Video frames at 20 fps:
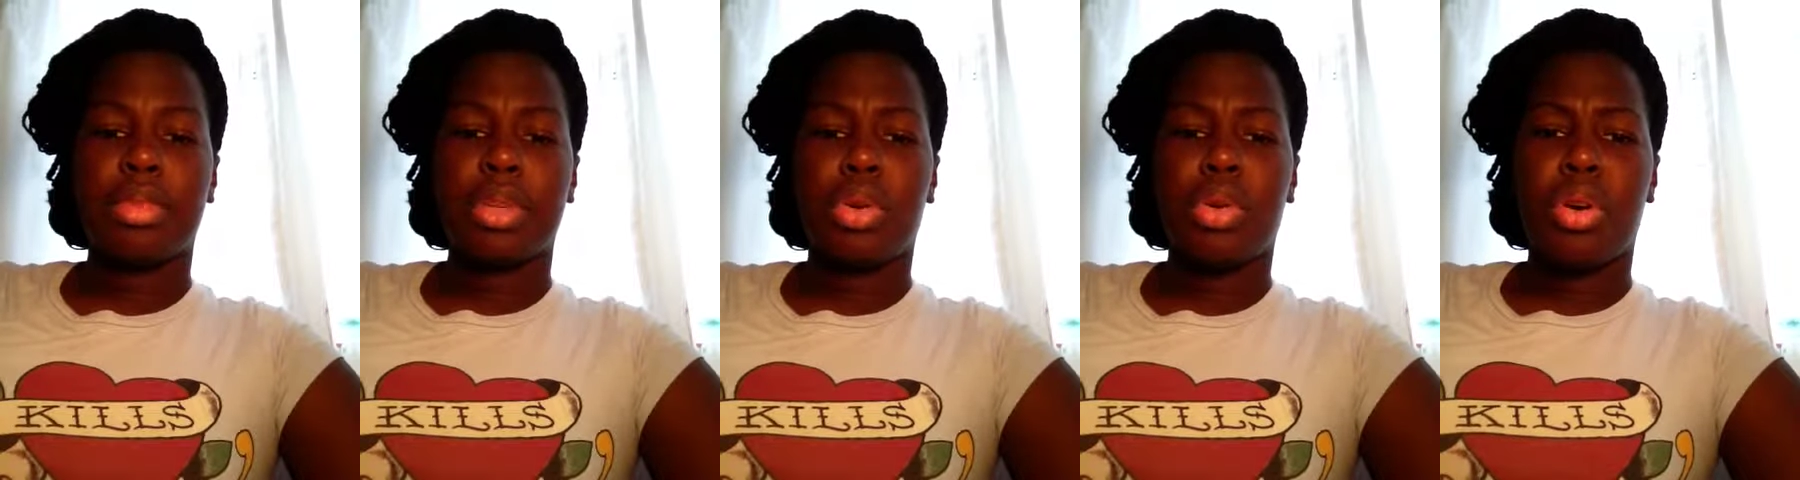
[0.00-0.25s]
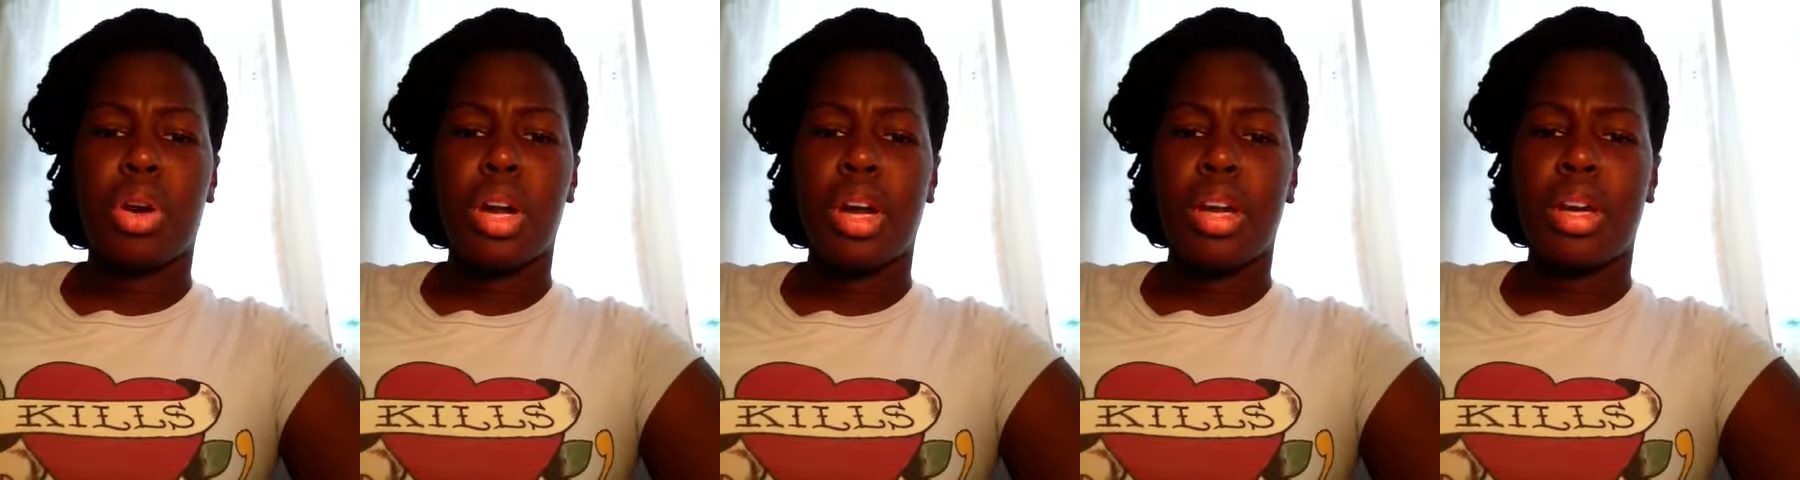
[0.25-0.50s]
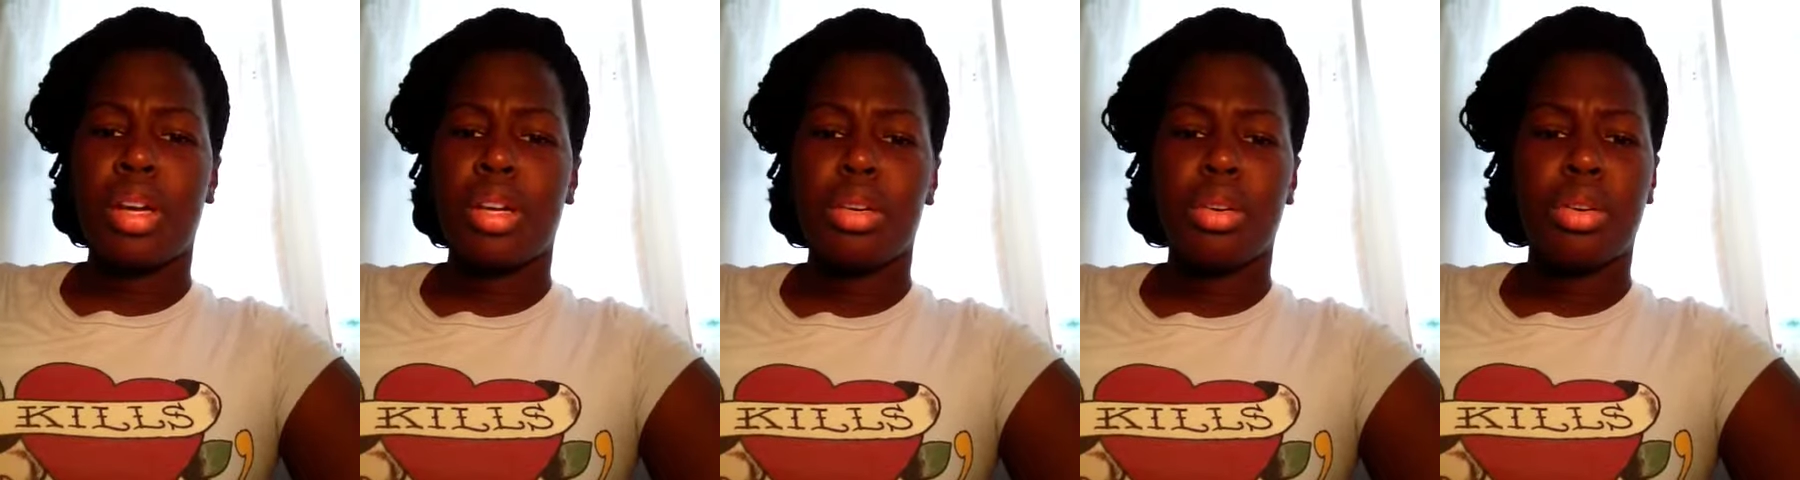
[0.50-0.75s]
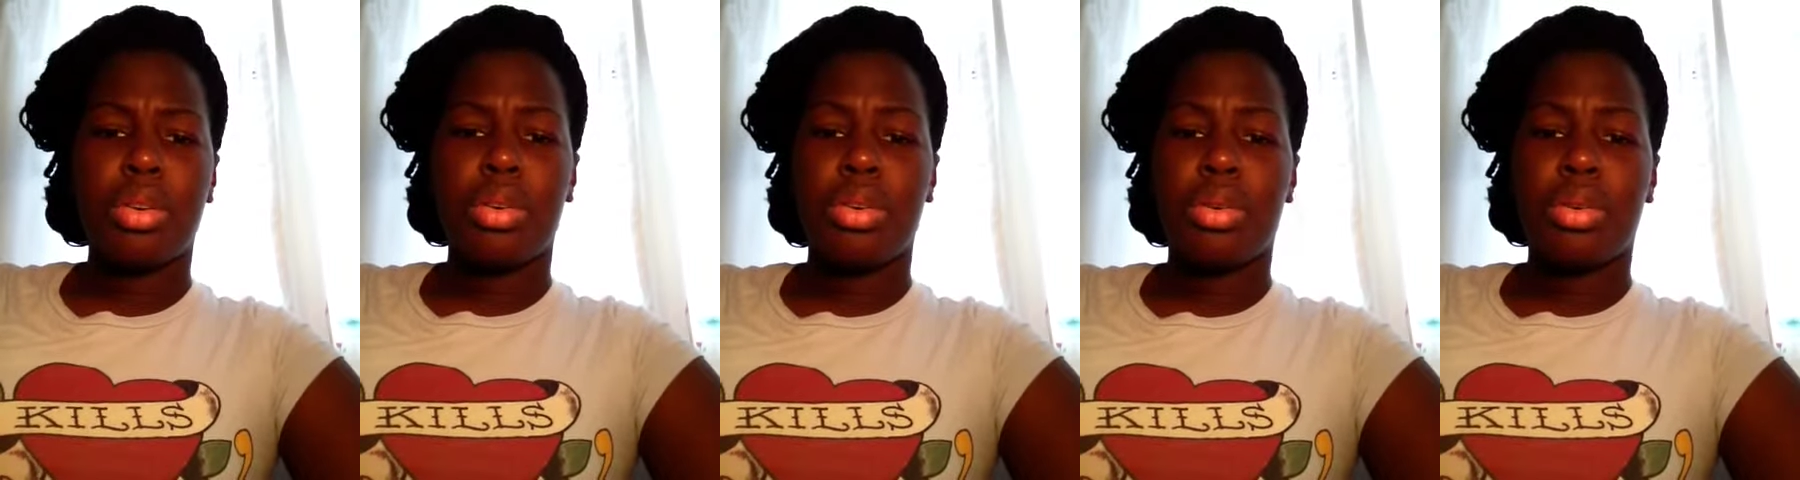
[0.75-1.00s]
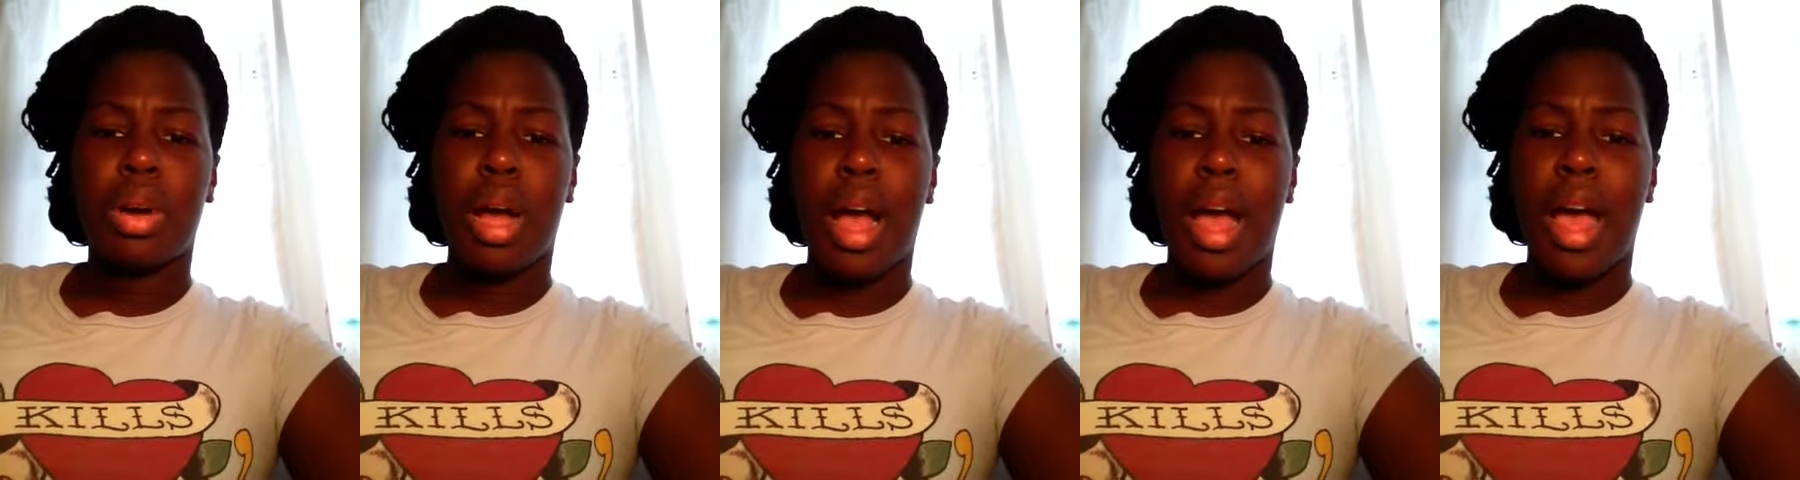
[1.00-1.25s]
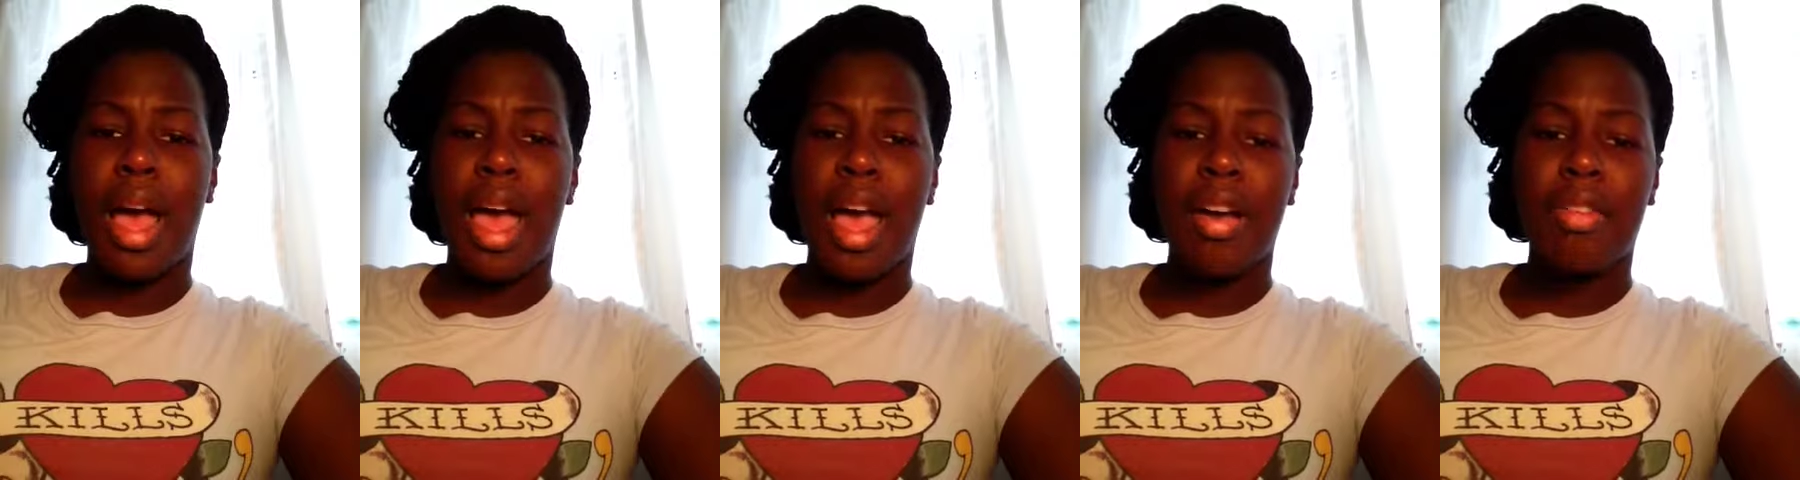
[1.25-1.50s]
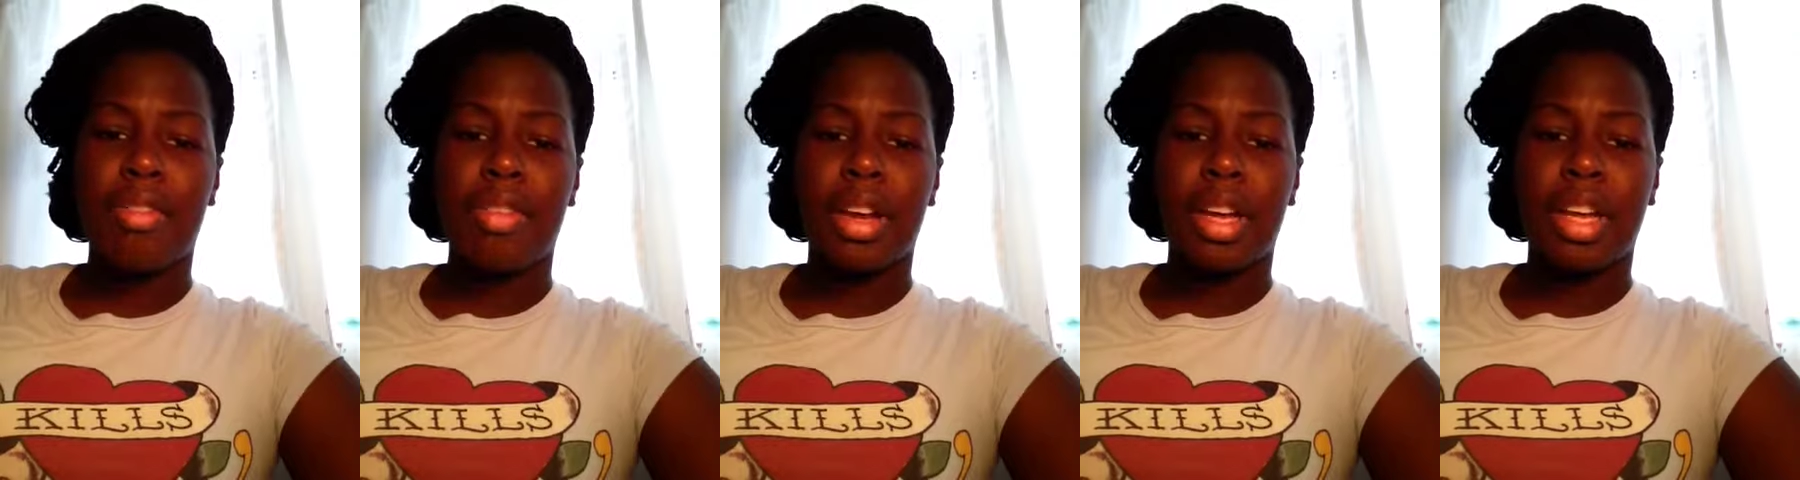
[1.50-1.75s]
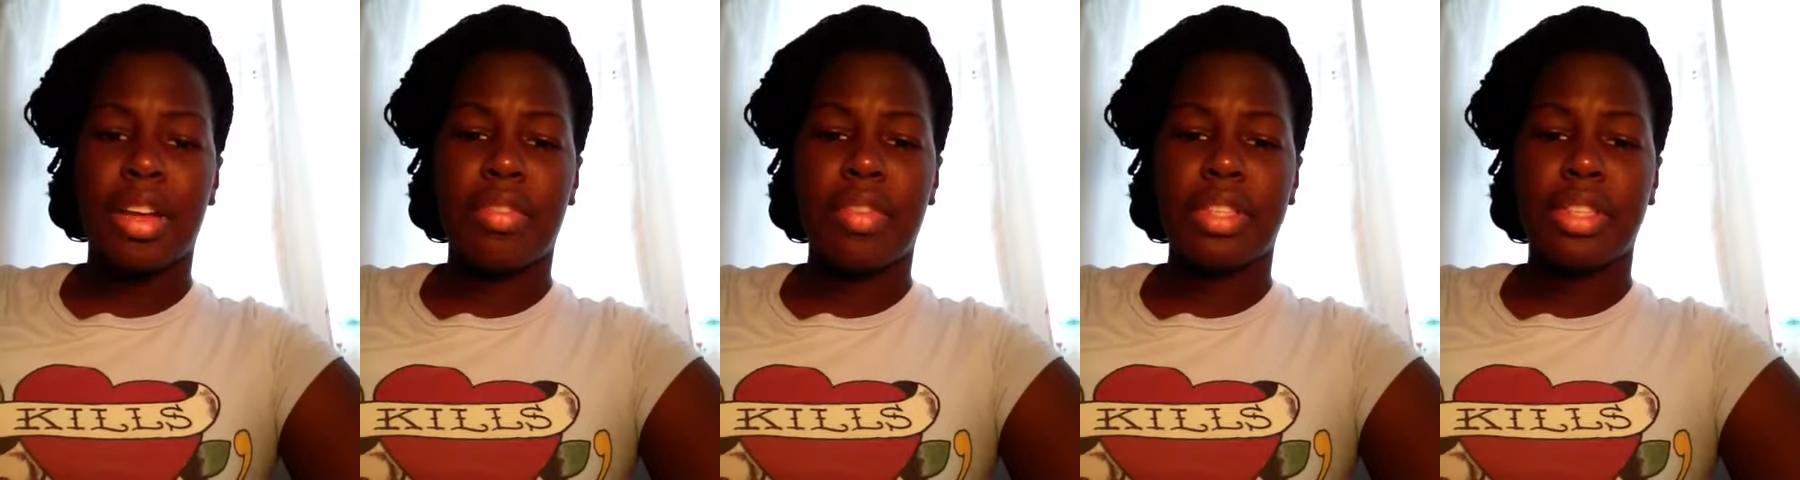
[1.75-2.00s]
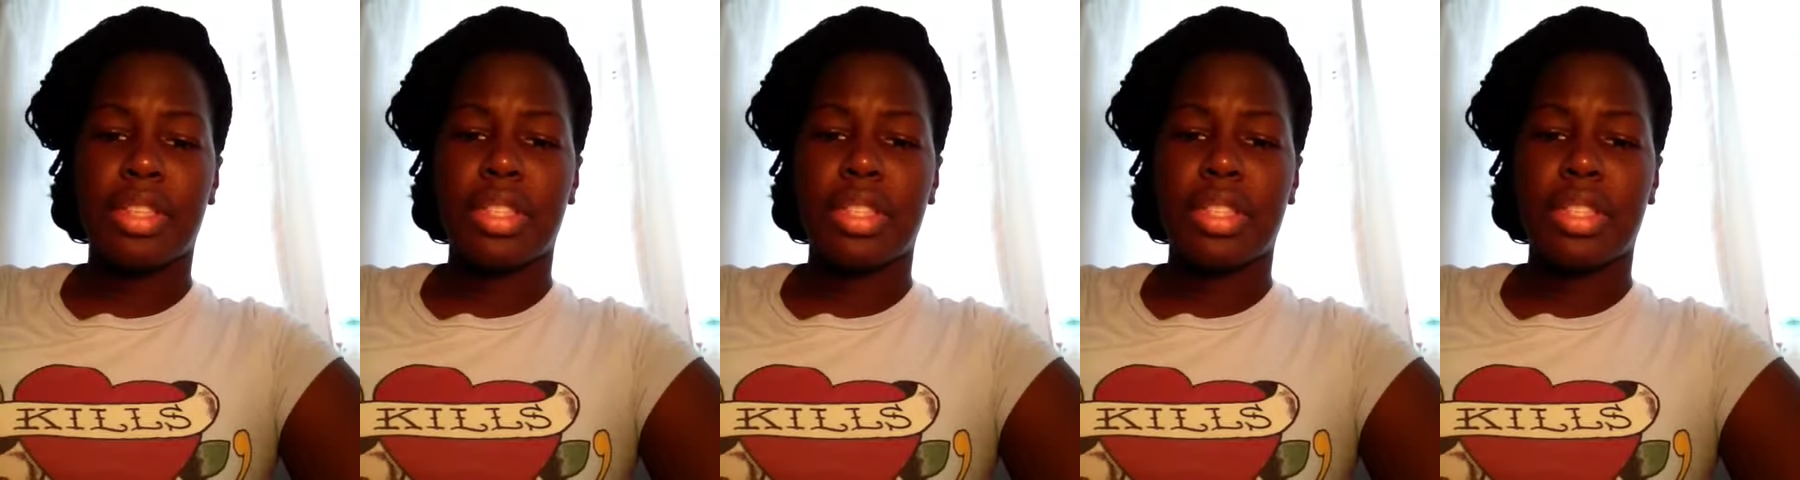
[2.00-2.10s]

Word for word: or who I have forgiven,